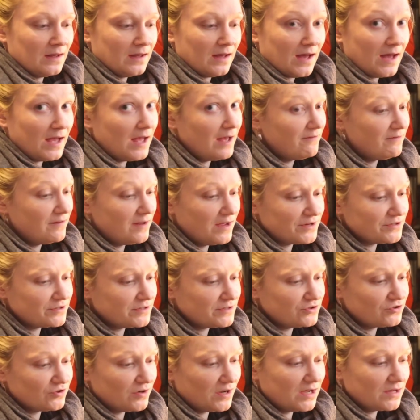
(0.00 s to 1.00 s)
I haven't
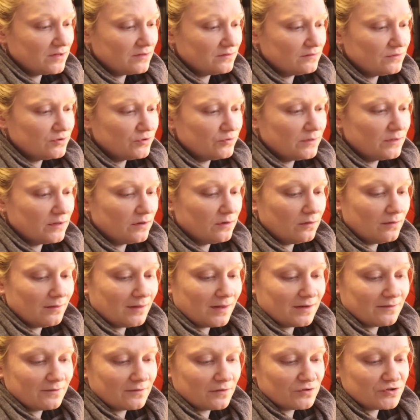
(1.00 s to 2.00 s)
actually tried doing a whole
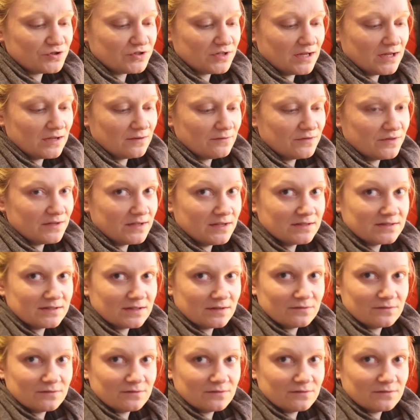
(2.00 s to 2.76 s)
lot of crocheting with these.